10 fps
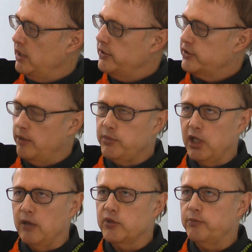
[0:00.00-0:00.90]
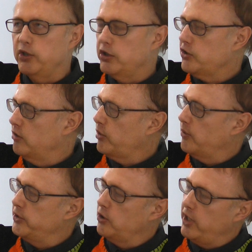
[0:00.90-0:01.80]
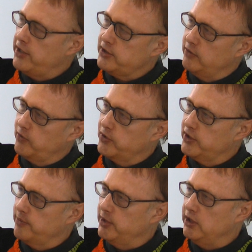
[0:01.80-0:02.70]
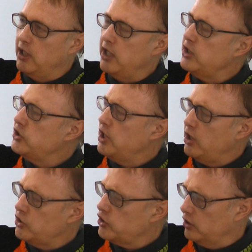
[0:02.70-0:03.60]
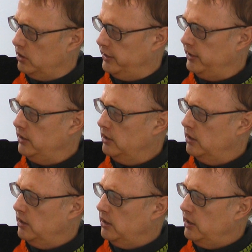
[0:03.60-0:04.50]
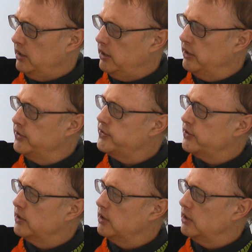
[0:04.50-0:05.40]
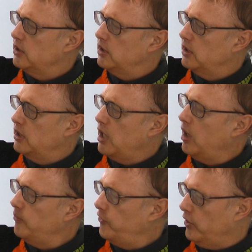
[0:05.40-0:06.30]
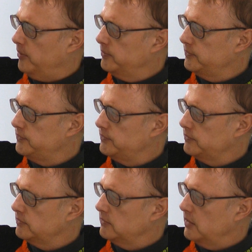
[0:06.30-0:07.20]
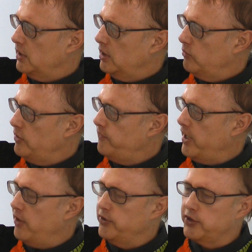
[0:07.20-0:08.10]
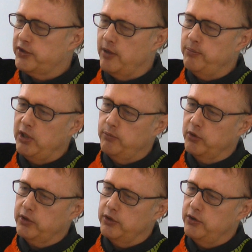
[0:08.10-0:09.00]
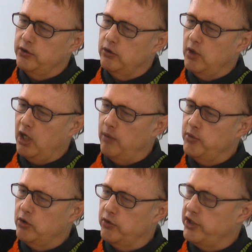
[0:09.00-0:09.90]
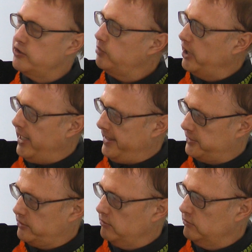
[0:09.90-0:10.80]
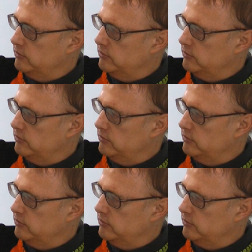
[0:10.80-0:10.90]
Sometimes petitionary prayer, when you're asking for something unintentionally, is harmful. We found that some people could do harm to these plants.